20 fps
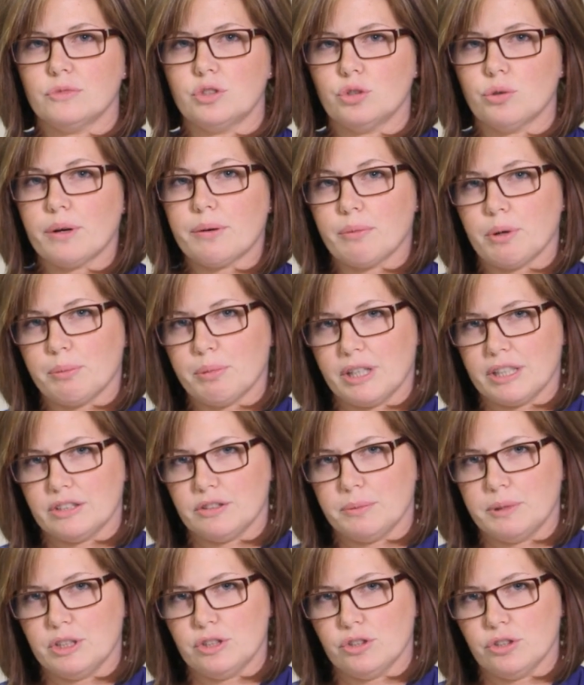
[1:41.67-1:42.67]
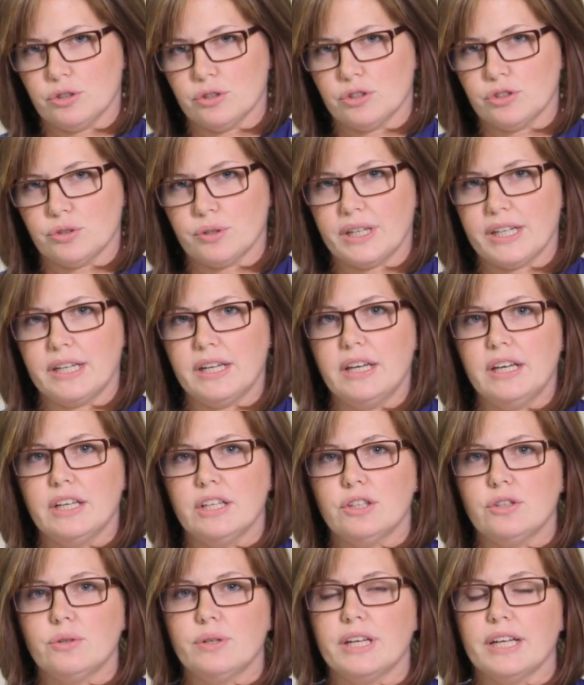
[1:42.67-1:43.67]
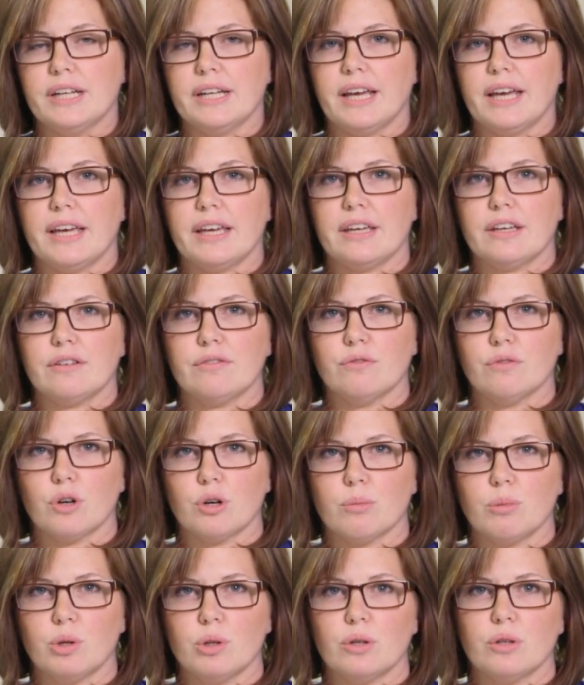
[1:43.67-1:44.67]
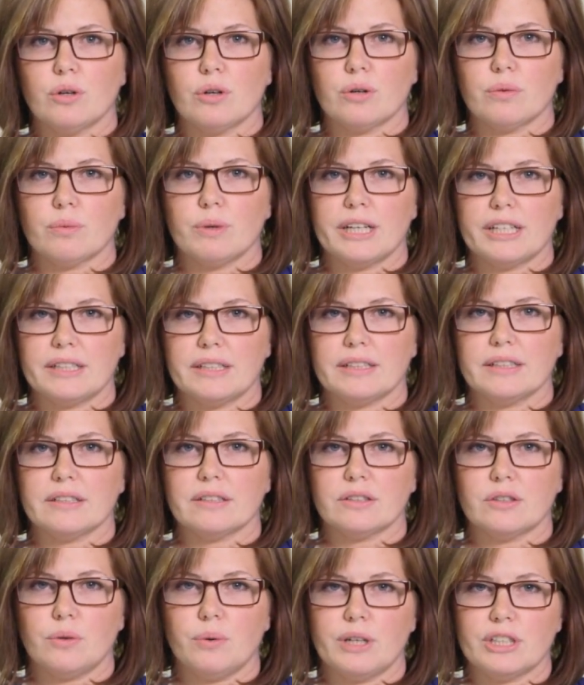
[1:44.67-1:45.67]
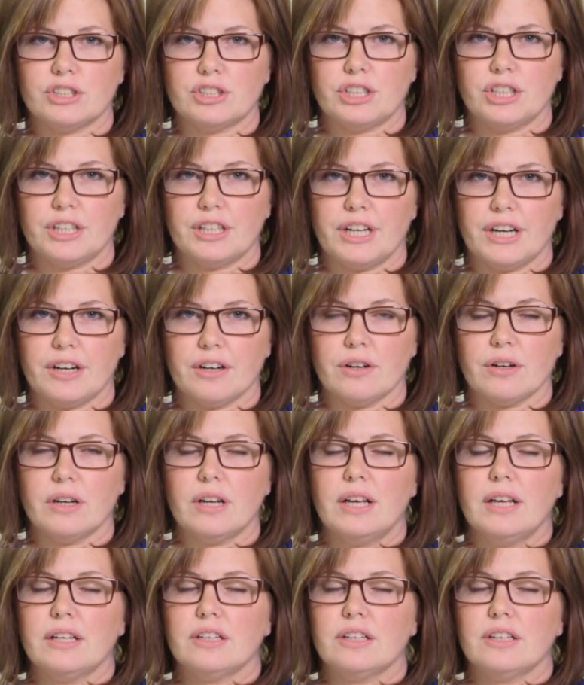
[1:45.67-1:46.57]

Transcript: joint replacement surgery, you get a verbal or written questionnaire.